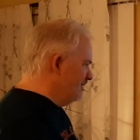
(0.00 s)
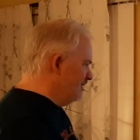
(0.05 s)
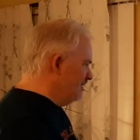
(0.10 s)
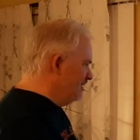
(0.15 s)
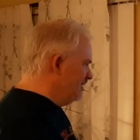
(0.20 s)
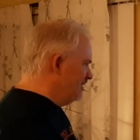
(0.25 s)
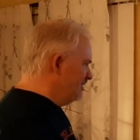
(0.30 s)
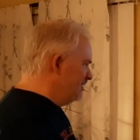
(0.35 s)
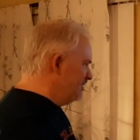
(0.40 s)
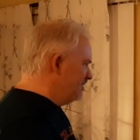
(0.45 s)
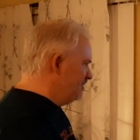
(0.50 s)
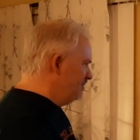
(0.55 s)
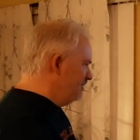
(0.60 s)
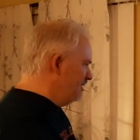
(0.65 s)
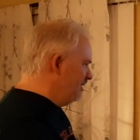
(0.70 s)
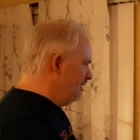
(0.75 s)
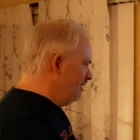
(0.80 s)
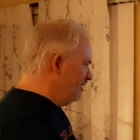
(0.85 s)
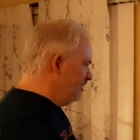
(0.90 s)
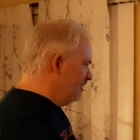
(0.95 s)
It is
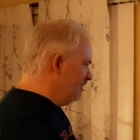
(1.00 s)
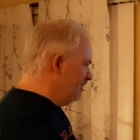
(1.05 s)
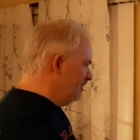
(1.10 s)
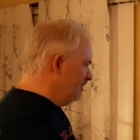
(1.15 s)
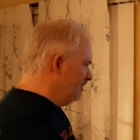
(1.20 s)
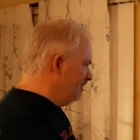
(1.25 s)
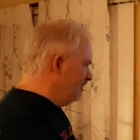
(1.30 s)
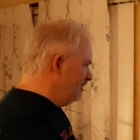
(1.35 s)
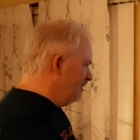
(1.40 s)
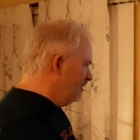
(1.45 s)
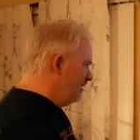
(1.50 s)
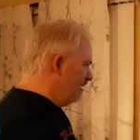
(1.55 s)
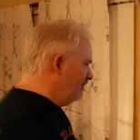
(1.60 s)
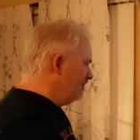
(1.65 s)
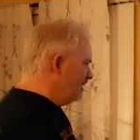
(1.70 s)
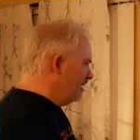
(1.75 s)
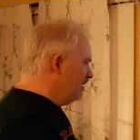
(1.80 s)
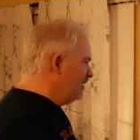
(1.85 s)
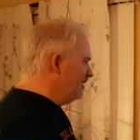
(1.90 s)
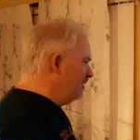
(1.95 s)
unique.
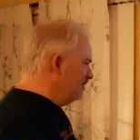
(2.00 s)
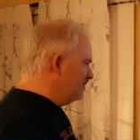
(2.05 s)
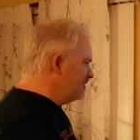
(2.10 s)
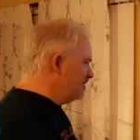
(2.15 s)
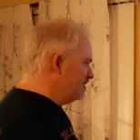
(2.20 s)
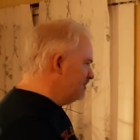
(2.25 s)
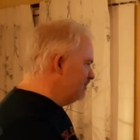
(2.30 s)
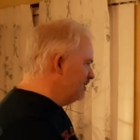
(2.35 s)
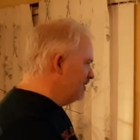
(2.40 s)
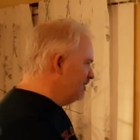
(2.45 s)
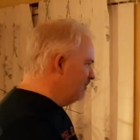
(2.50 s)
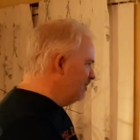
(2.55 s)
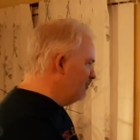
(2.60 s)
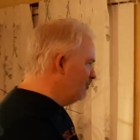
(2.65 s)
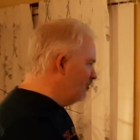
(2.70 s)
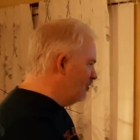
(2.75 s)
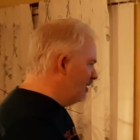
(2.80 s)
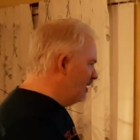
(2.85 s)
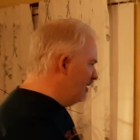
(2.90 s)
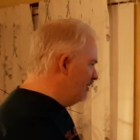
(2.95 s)
I'm getting used to it the
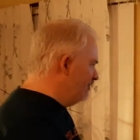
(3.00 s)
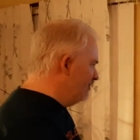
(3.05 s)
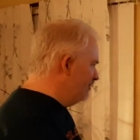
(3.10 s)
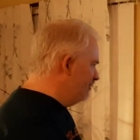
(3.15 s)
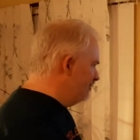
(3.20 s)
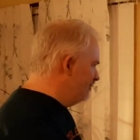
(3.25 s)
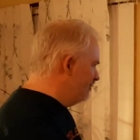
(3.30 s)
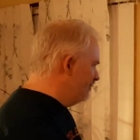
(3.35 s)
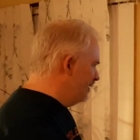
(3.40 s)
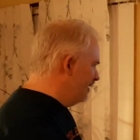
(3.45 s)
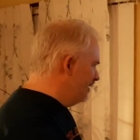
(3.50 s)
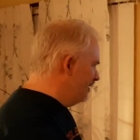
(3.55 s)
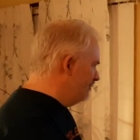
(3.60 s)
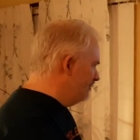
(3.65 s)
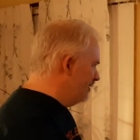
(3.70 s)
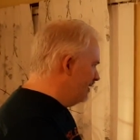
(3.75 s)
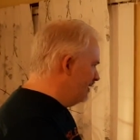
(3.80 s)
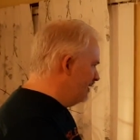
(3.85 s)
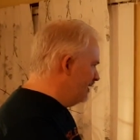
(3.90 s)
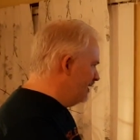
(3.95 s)
more I play it
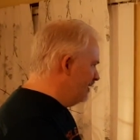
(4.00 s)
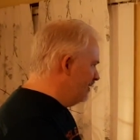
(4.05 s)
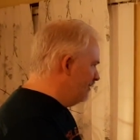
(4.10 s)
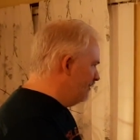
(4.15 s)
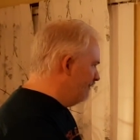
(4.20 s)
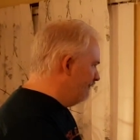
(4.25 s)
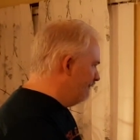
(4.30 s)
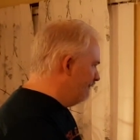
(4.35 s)
right now.